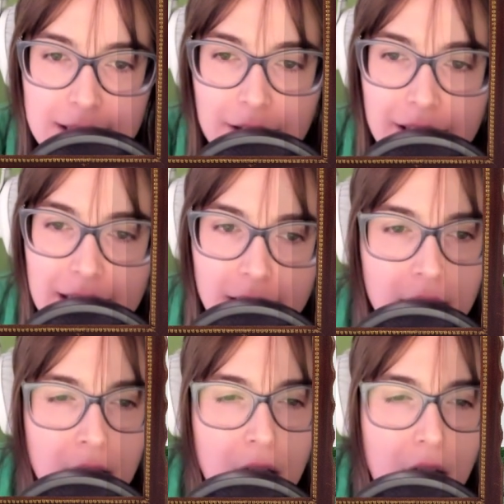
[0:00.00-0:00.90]
now, I think.
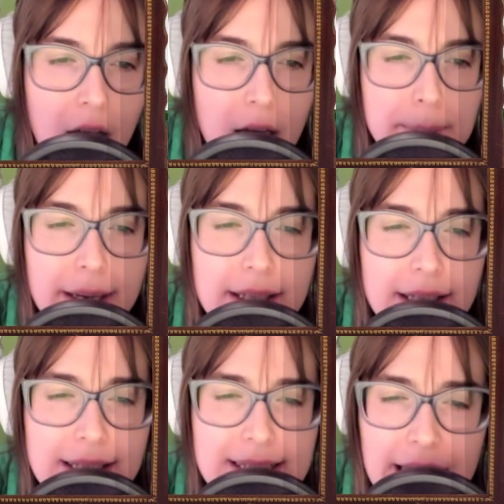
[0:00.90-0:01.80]
But it
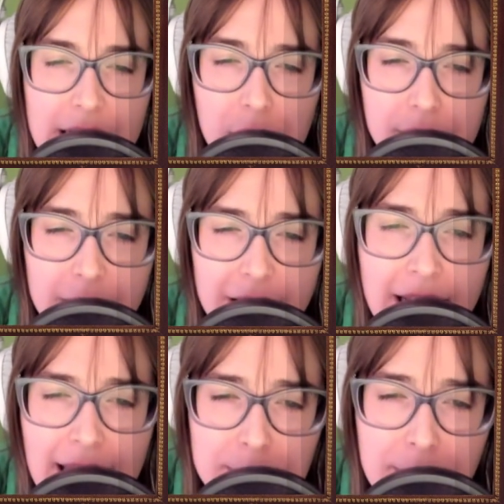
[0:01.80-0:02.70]
is said, however,
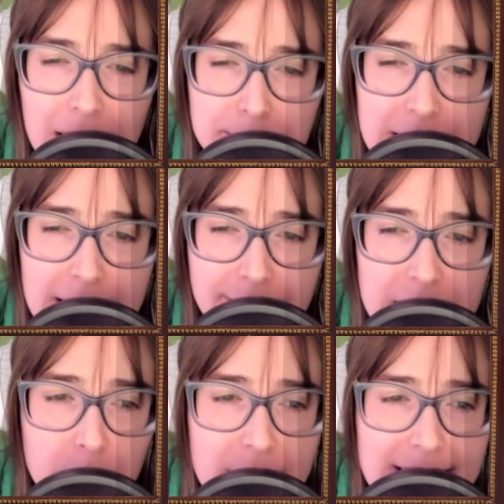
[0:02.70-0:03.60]
it might be, if
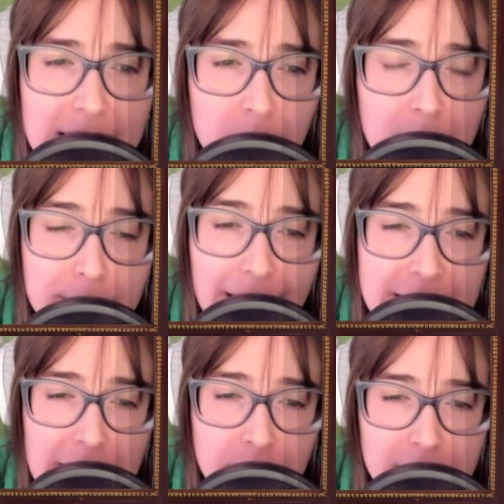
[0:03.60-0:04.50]
this reasoning were applied
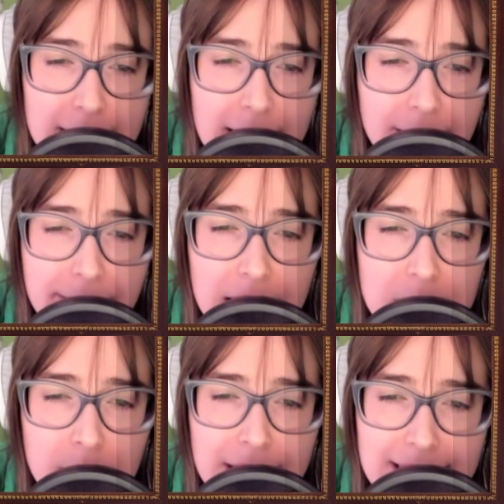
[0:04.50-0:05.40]
generally, it
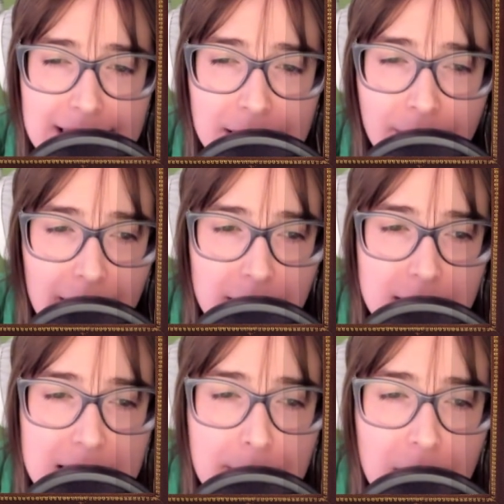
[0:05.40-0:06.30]
fails when it is confined to
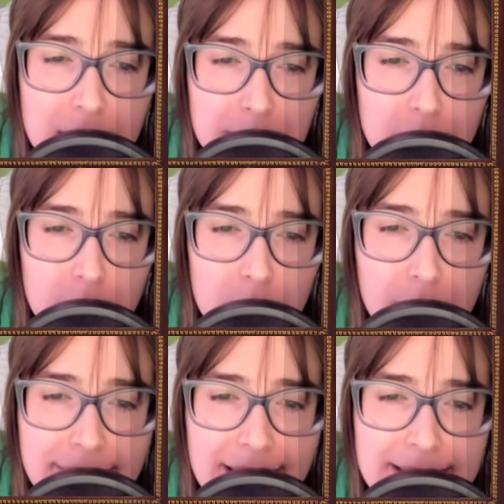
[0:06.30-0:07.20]
the small number who are
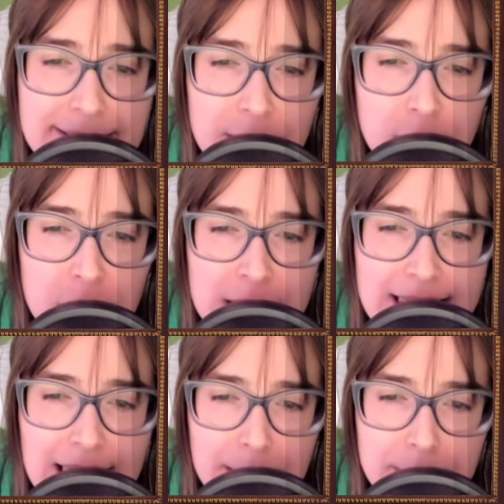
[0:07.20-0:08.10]
in the institutions
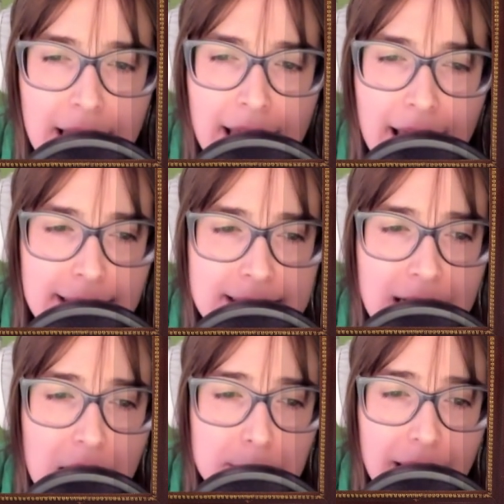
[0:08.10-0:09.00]
named and is
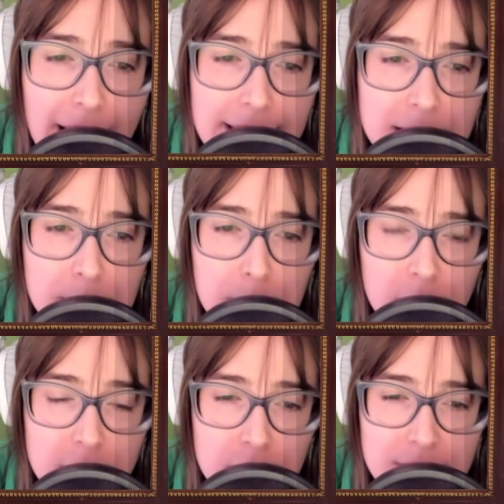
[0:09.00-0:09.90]
not applied to the
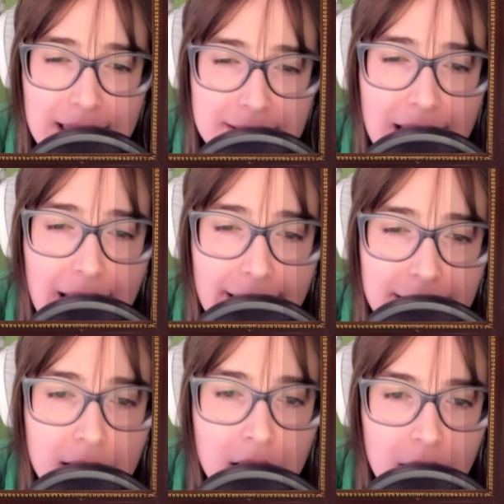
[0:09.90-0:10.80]
multitudes outside.
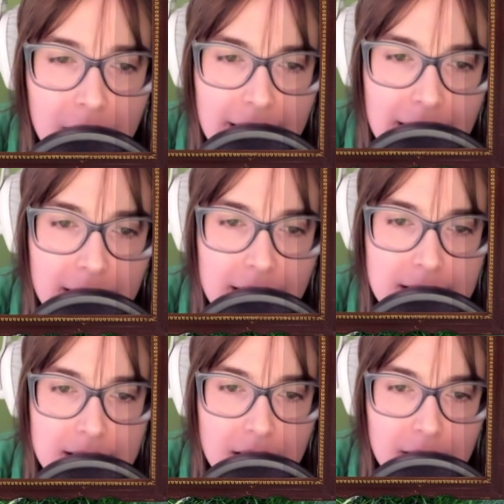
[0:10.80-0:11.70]
Again,
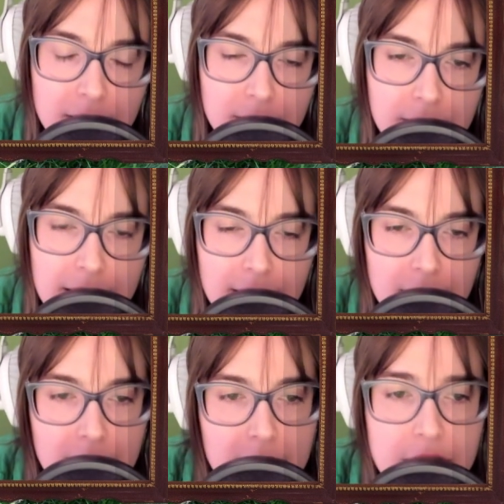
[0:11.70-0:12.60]

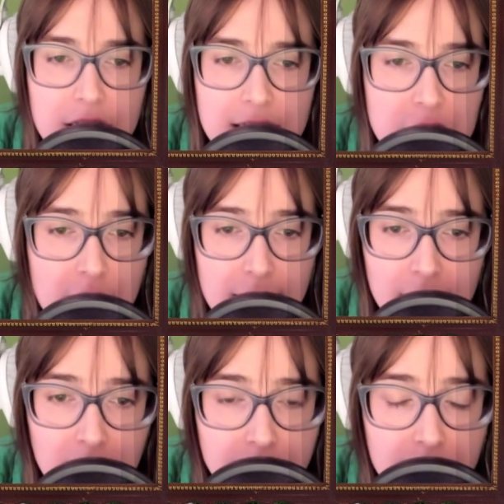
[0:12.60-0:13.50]
they're just shitting
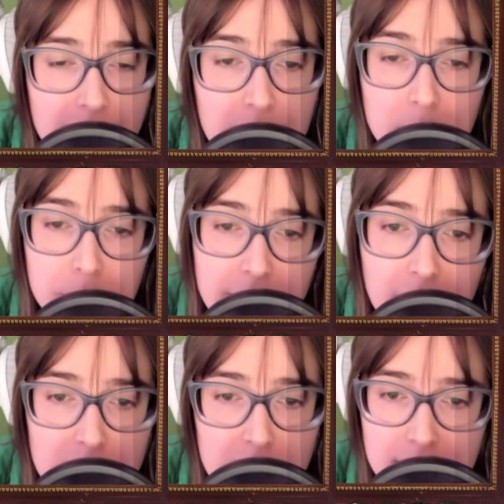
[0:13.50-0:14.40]
all over equal
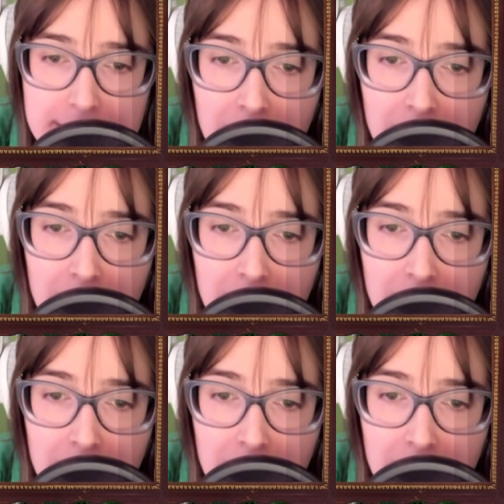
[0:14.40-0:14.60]
protections.